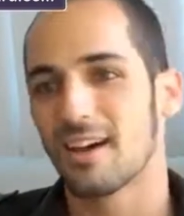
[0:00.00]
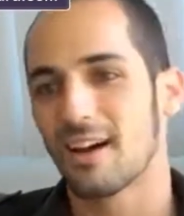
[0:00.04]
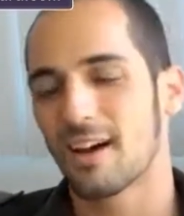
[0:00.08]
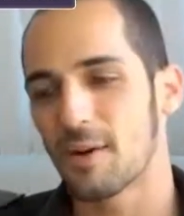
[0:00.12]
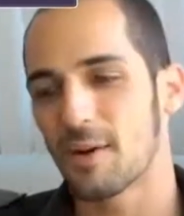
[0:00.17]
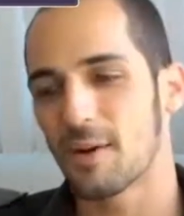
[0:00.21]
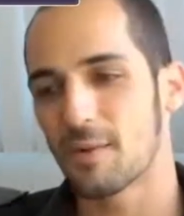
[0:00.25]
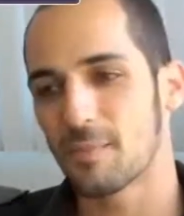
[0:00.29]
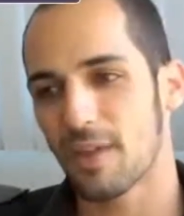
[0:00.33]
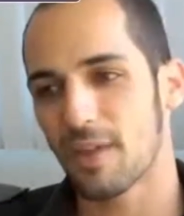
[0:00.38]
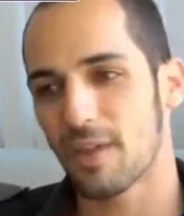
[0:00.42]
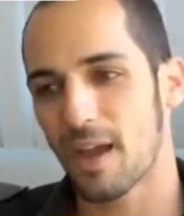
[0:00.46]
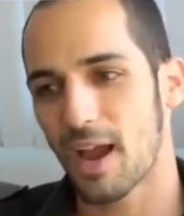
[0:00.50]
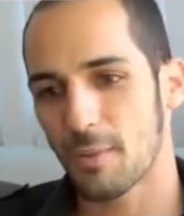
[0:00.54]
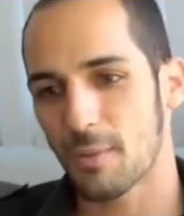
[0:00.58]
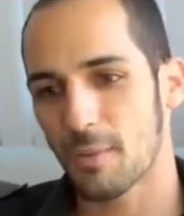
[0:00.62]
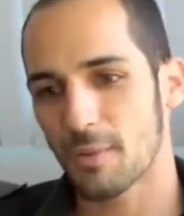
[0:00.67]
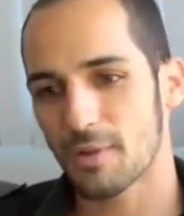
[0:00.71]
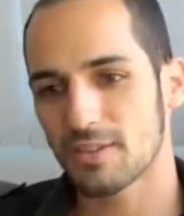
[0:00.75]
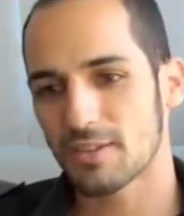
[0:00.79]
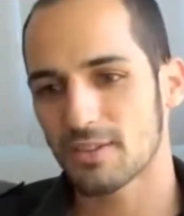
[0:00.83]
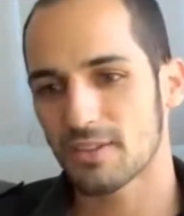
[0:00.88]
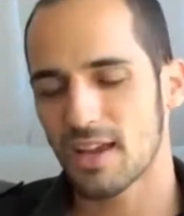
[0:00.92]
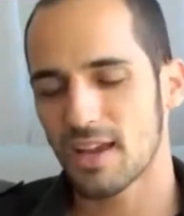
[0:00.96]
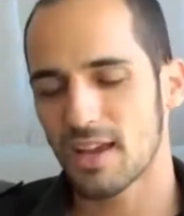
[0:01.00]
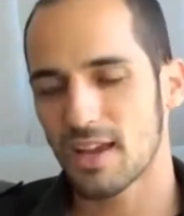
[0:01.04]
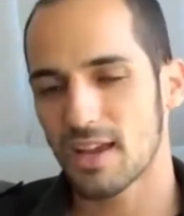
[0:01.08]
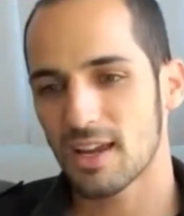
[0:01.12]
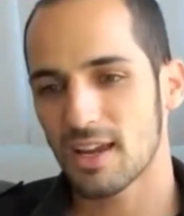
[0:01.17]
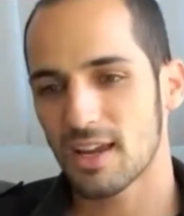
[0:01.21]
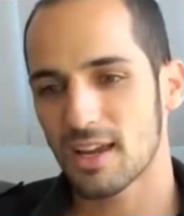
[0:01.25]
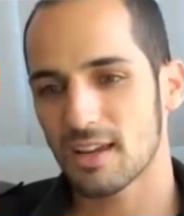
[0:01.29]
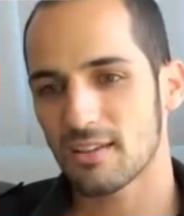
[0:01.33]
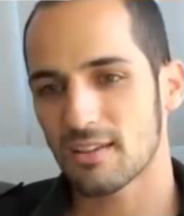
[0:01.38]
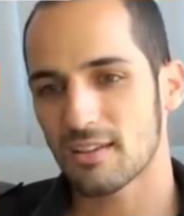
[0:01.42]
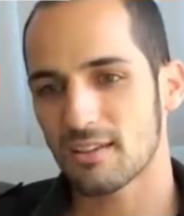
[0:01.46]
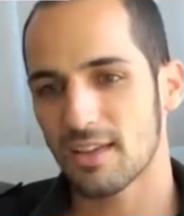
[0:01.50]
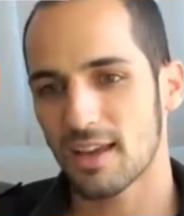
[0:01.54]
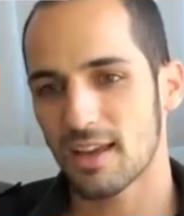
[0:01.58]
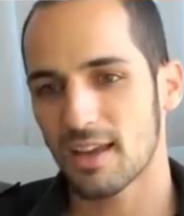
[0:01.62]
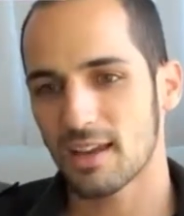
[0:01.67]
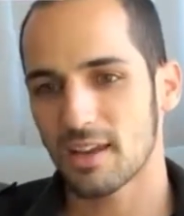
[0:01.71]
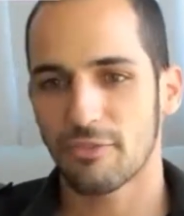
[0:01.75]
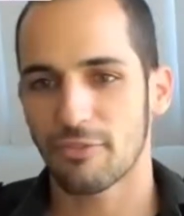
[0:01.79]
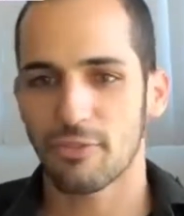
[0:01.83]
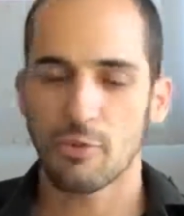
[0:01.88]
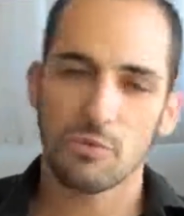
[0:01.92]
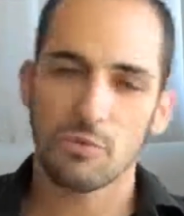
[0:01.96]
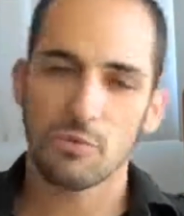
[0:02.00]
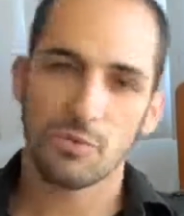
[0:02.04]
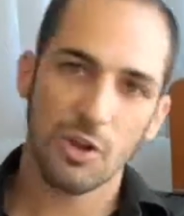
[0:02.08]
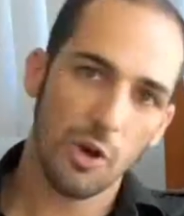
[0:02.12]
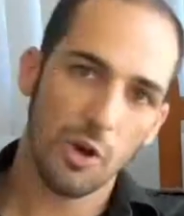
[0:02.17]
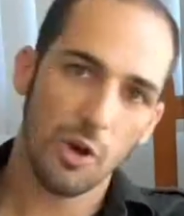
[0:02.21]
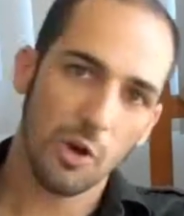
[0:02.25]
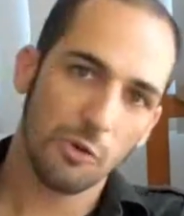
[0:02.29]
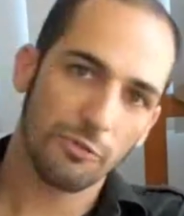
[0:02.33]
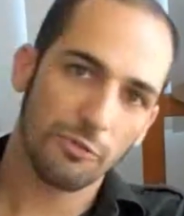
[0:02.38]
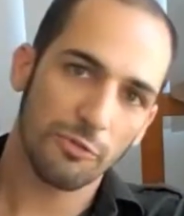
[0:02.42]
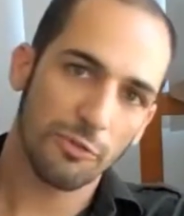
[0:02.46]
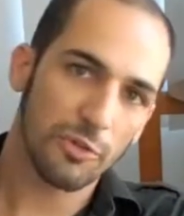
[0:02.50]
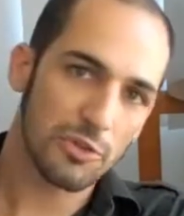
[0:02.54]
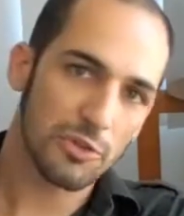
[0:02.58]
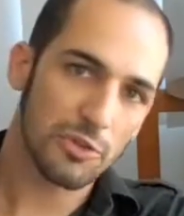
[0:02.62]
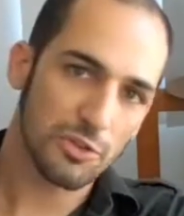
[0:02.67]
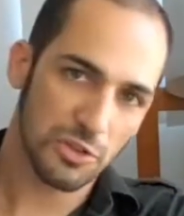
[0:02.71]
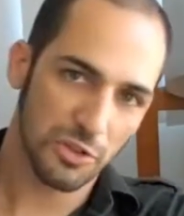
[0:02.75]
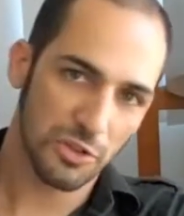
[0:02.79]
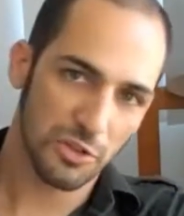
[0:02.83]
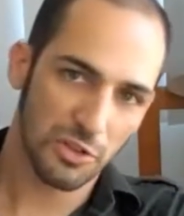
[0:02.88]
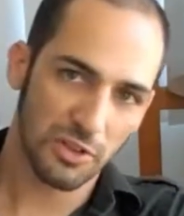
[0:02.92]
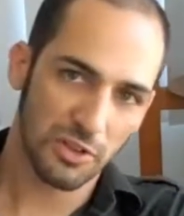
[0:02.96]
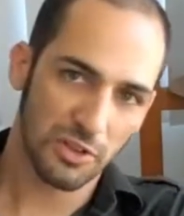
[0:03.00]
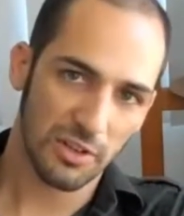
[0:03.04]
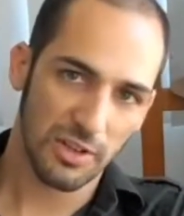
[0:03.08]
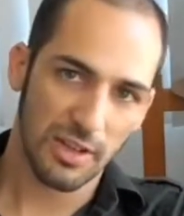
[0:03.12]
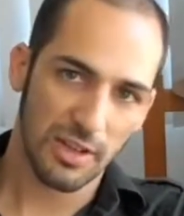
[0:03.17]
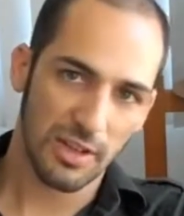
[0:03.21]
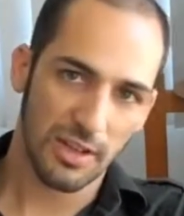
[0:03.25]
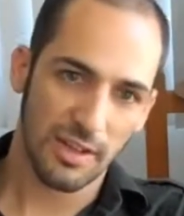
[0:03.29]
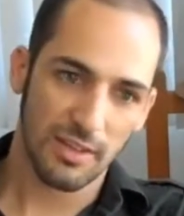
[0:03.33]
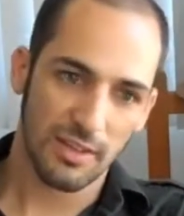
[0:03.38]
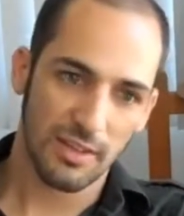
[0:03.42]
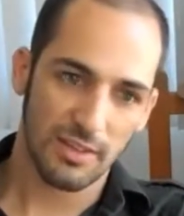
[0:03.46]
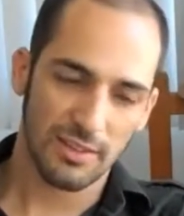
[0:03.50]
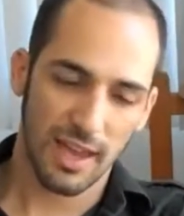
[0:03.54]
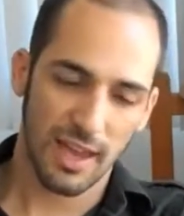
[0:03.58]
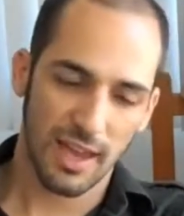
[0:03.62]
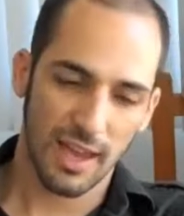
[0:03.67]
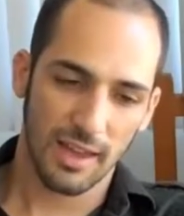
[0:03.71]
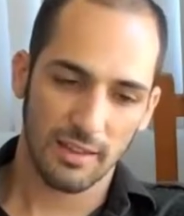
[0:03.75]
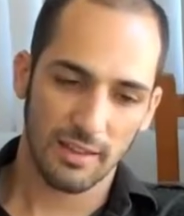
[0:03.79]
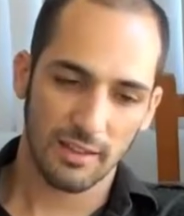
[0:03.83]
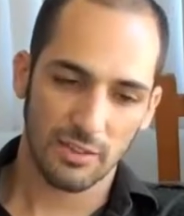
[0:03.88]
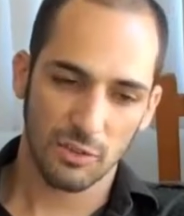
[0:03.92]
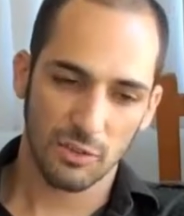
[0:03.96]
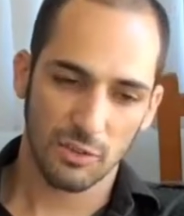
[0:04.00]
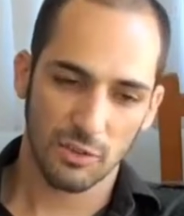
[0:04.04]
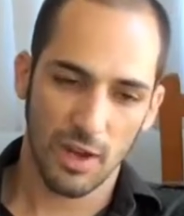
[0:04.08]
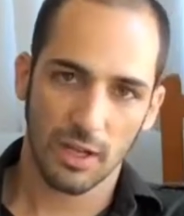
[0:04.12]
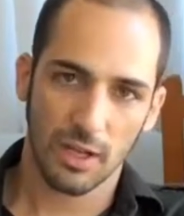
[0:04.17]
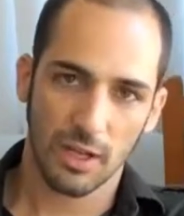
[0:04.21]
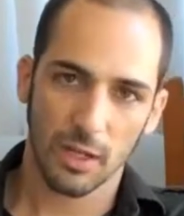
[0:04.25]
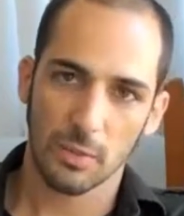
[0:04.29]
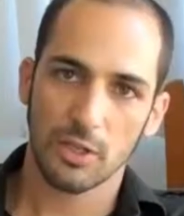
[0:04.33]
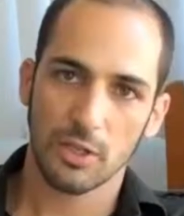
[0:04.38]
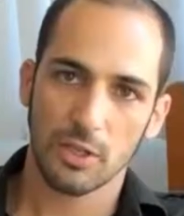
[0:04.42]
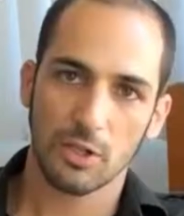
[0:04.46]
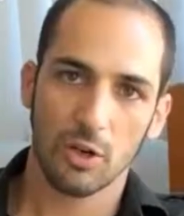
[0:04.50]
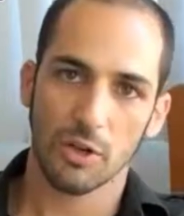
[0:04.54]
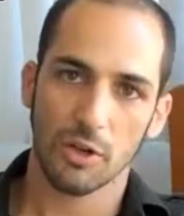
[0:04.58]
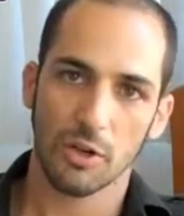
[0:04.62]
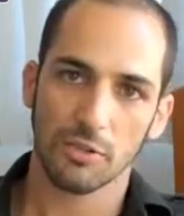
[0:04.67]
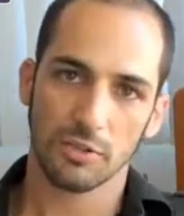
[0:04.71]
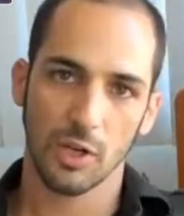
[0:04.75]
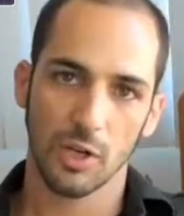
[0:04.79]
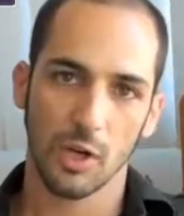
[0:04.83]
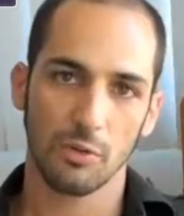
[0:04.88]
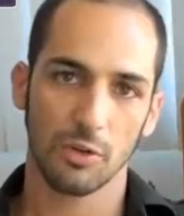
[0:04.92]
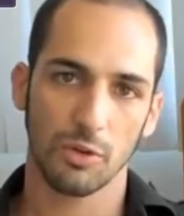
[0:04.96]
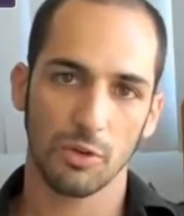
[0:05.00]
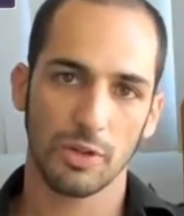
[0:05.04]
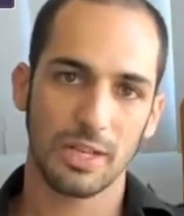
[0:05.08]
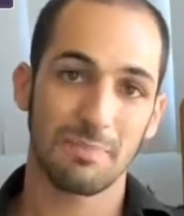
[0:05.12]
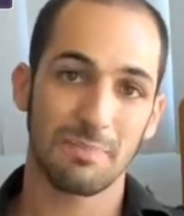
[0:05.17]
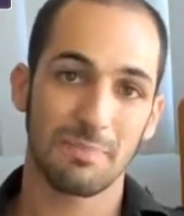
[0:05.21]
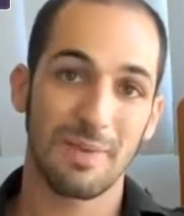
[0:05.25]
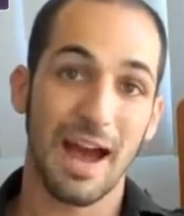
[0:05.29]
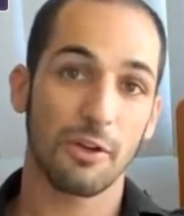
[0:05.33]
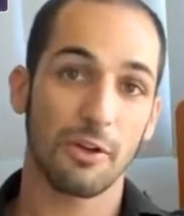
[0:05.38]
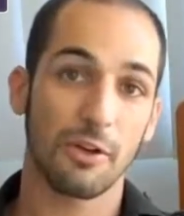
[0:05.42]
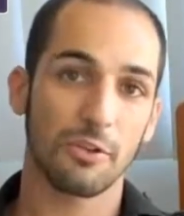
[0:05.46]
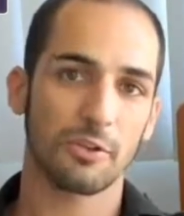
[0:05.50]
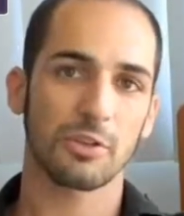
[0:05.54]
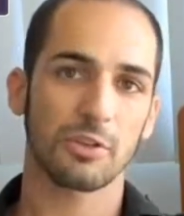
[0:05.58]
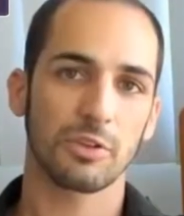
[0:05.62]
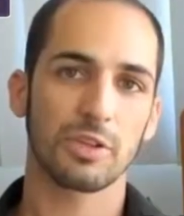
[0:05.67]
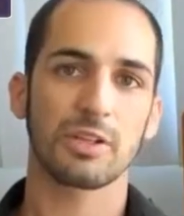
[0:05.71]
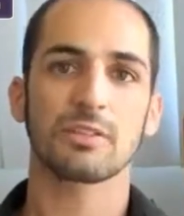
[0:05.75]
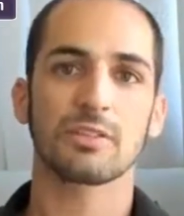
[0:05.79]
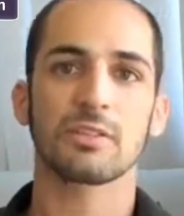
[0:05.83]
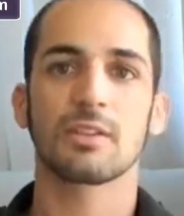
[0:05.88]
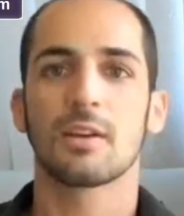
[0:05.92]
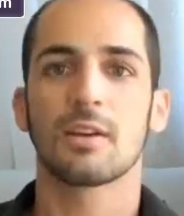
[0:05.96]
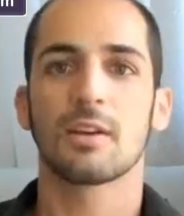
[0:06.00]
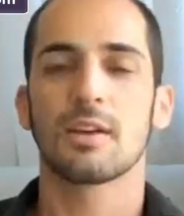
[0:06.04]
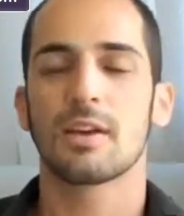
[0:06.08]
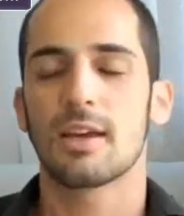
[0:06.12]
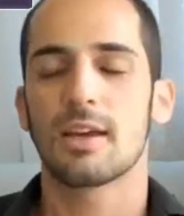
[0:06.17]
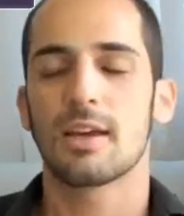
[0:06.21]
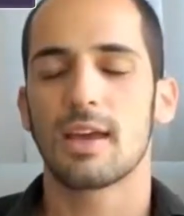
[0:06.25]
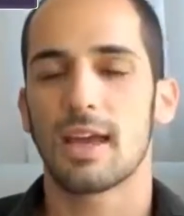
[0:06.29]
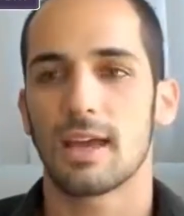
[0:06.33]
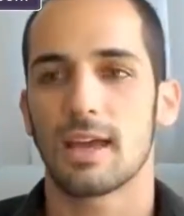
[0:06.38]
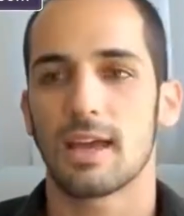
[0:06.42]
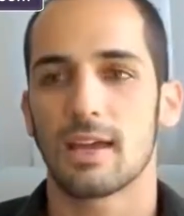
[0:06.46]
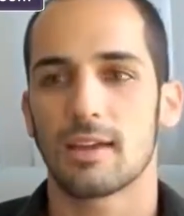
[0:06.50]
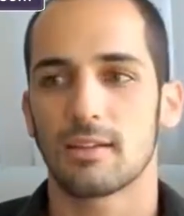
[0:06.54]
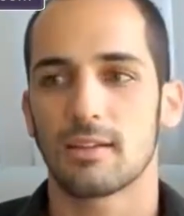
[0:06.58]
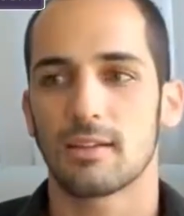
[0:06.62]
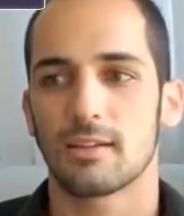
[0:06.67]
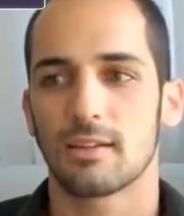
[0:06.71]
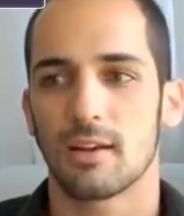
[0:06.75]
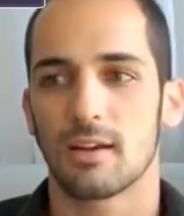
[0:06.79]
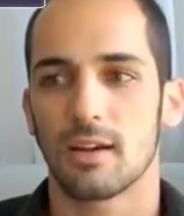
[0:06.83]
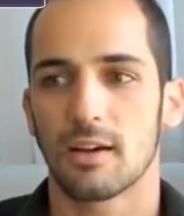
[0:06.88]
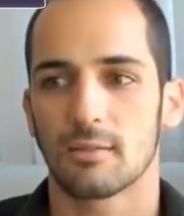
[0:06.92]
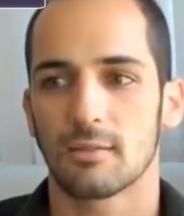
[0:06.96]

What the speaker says: I would say that if you know for sure that you're not going to be crossing over any boundaries, and